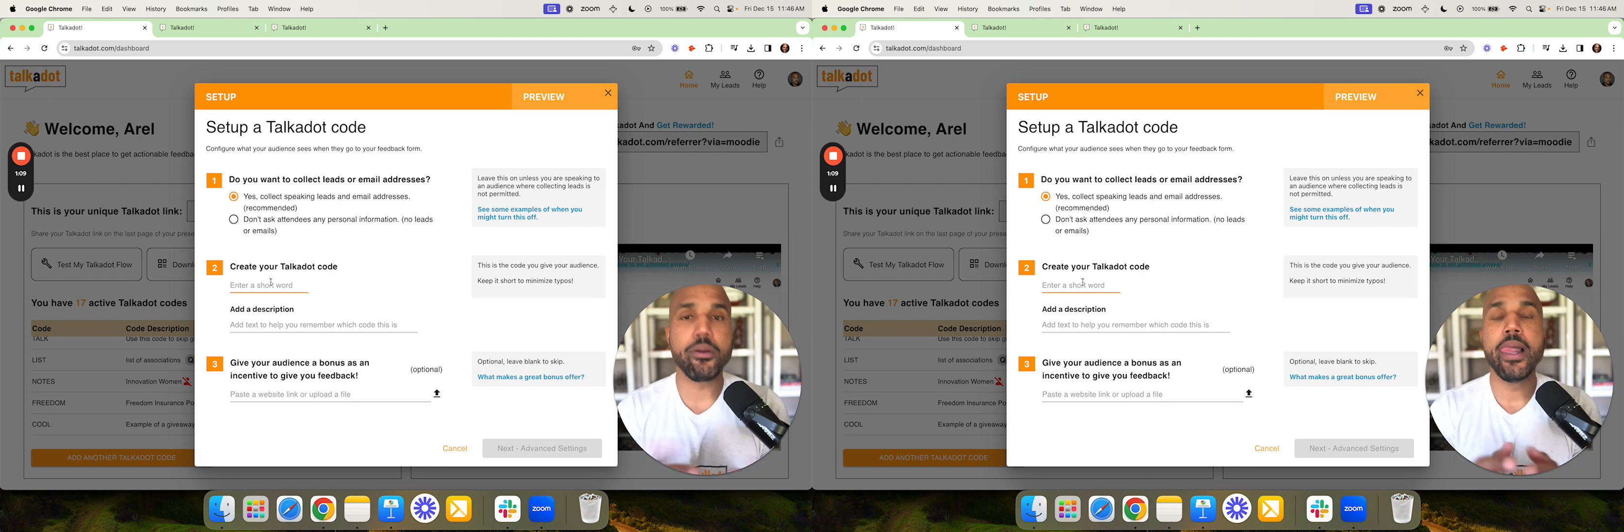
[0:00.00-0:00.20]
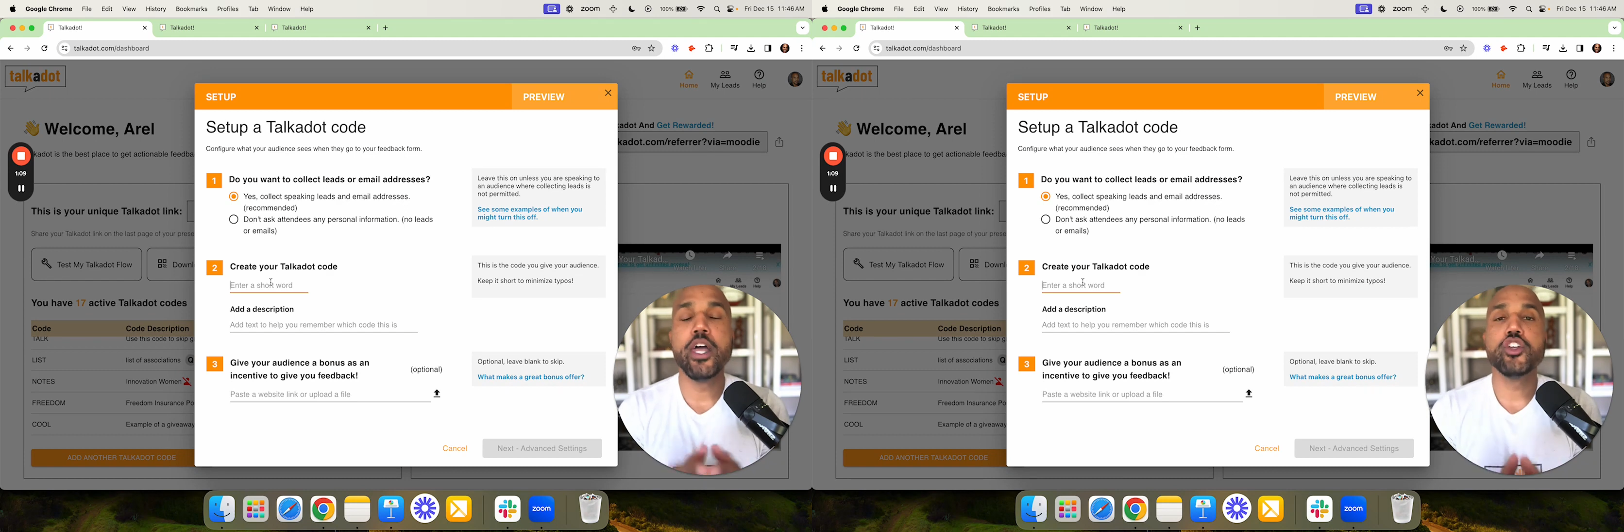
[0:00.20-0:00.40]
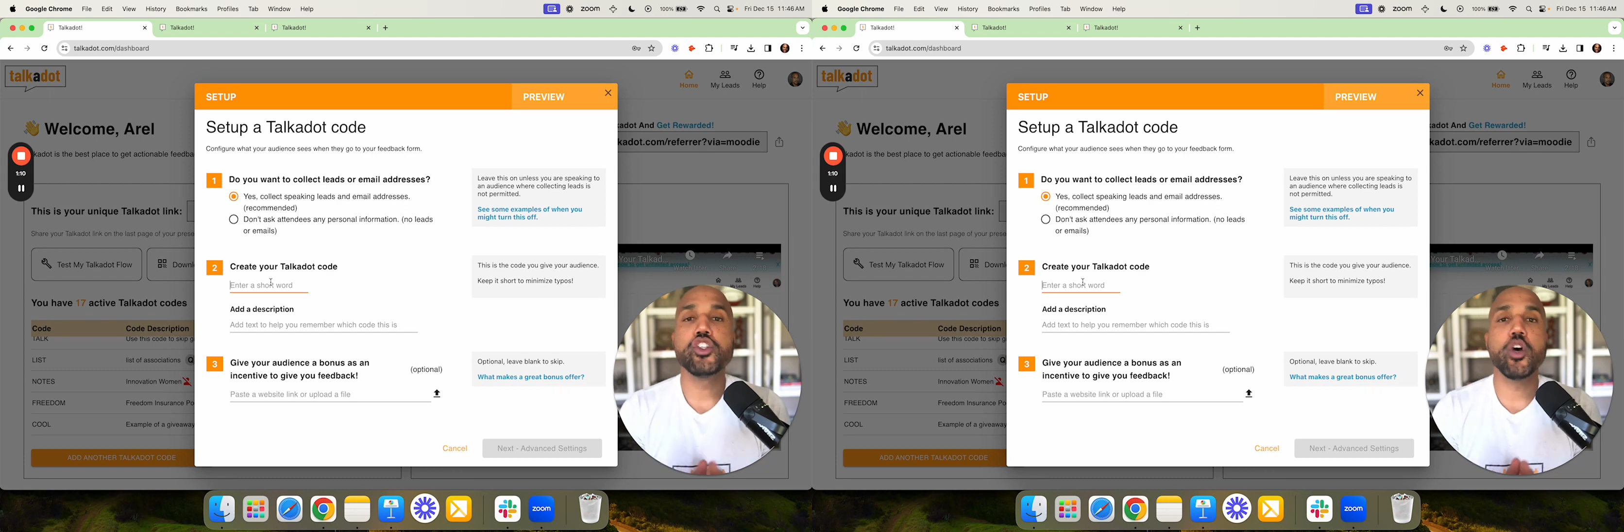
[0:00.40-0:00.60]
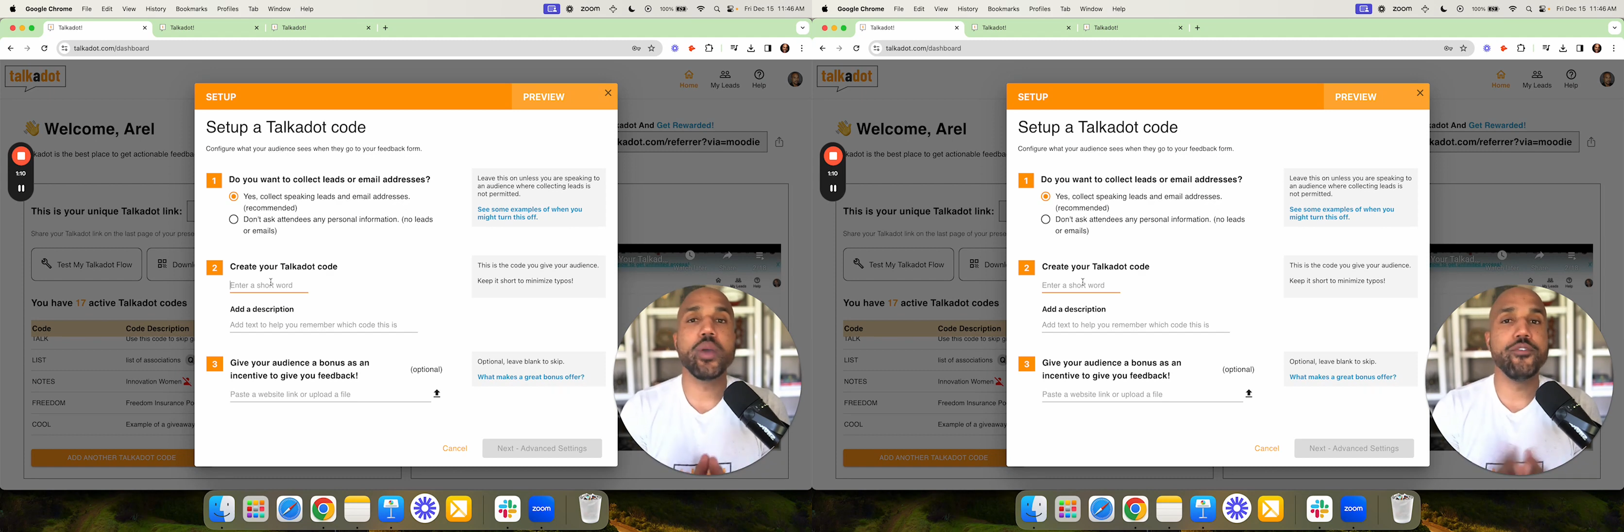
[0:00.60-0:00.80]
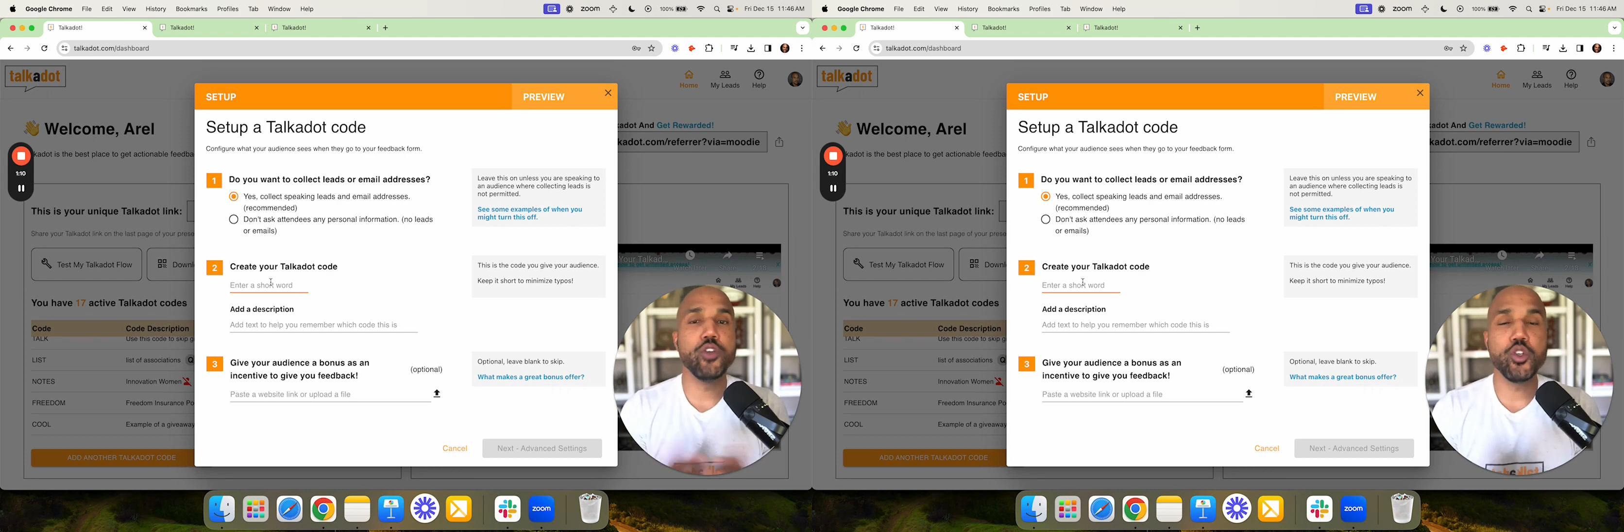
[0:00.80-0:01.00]
So if you
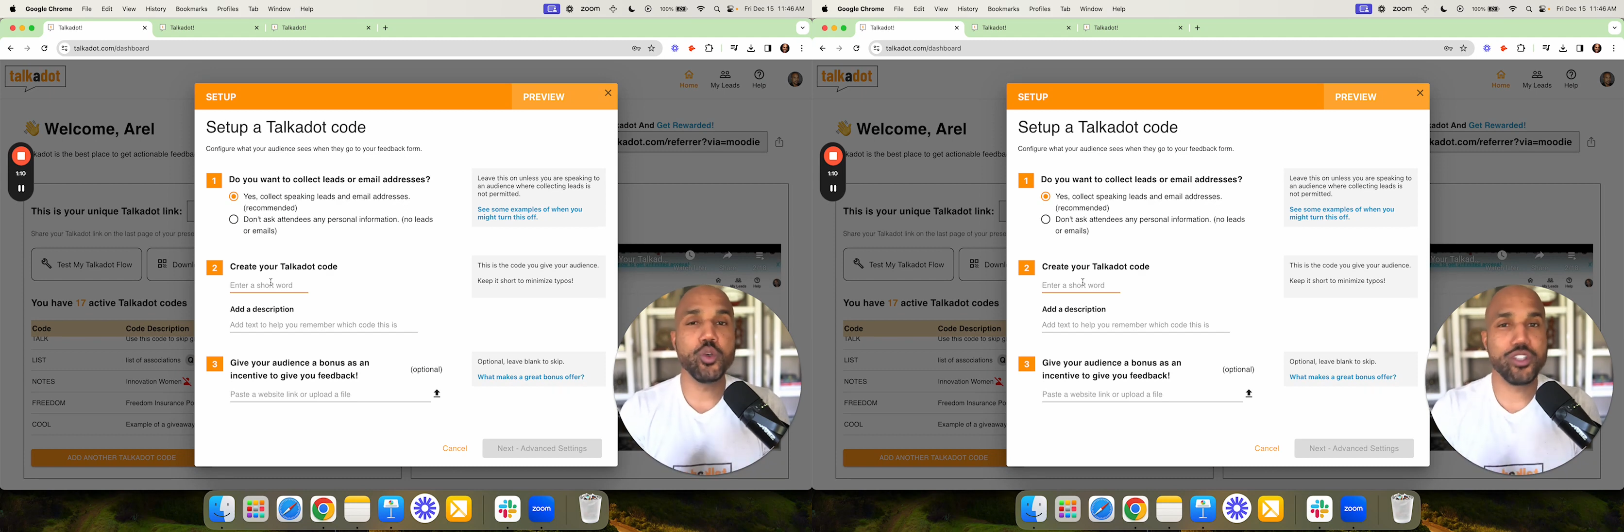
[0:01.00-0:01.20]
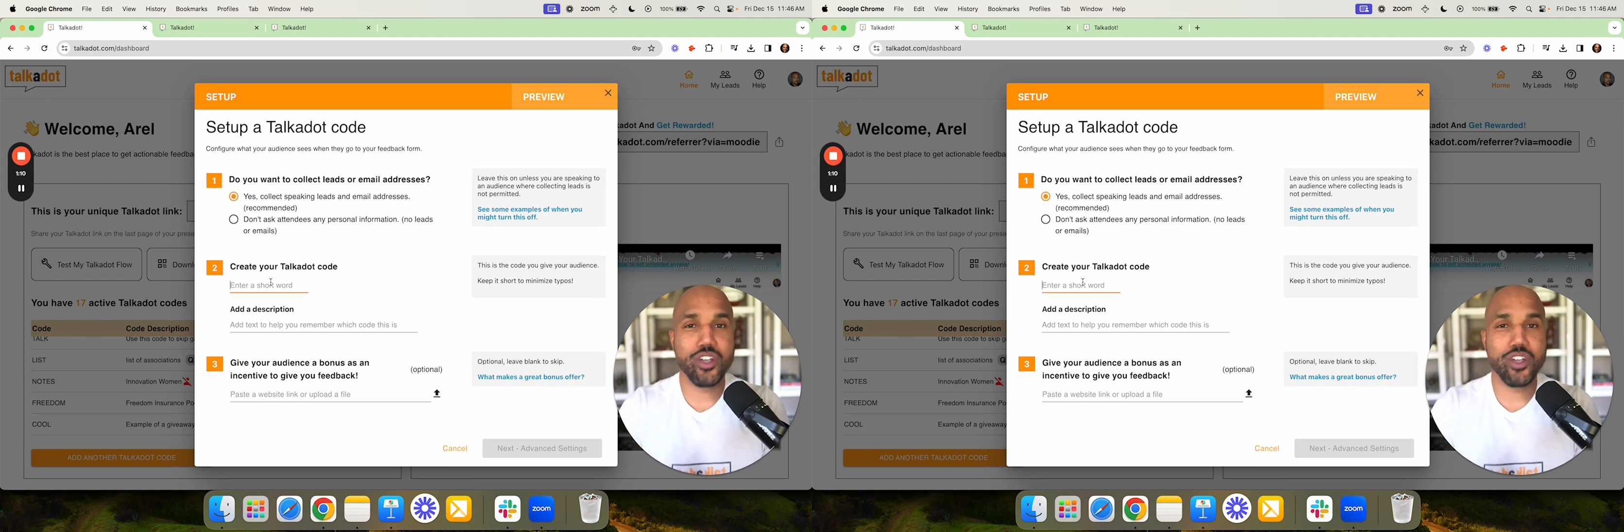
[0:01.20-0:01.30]
do a